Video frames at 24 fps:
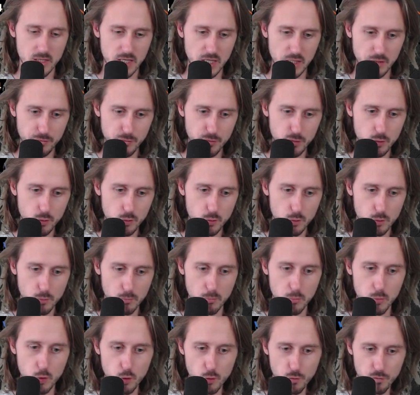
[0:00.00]
If you
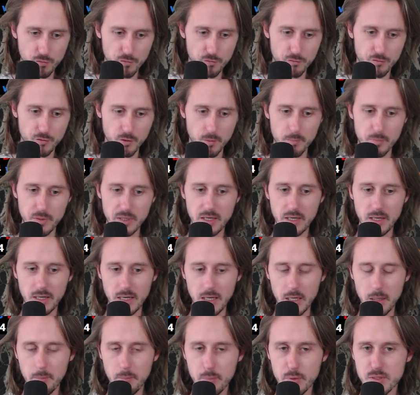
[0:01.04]
move from being
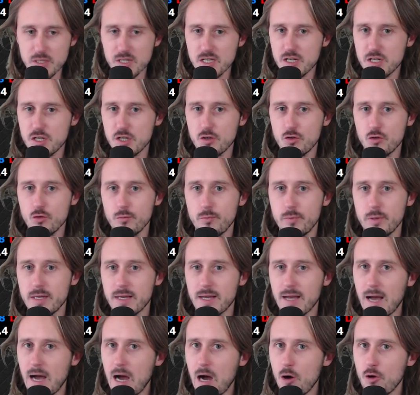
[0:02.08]
in position to
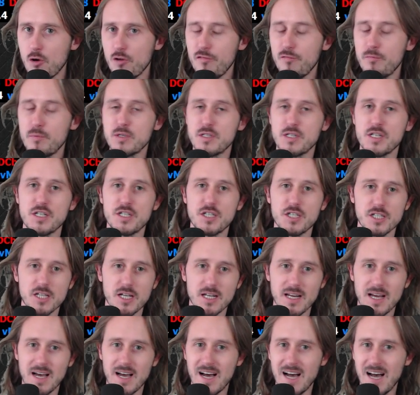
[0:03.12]
being out of position
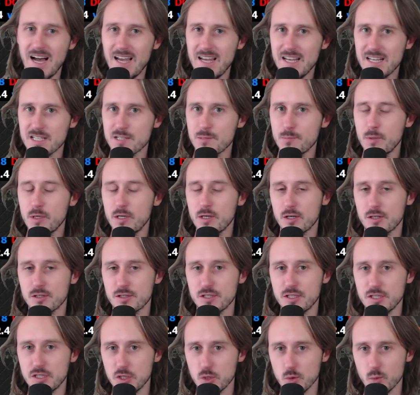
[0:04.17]
in a high SPR
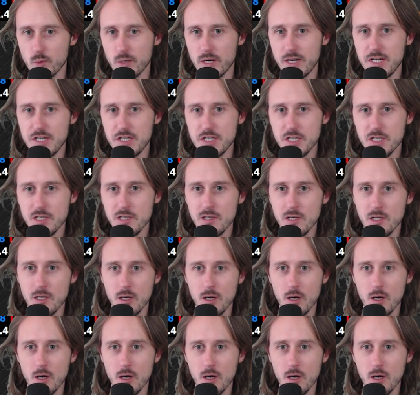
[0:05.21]
situation,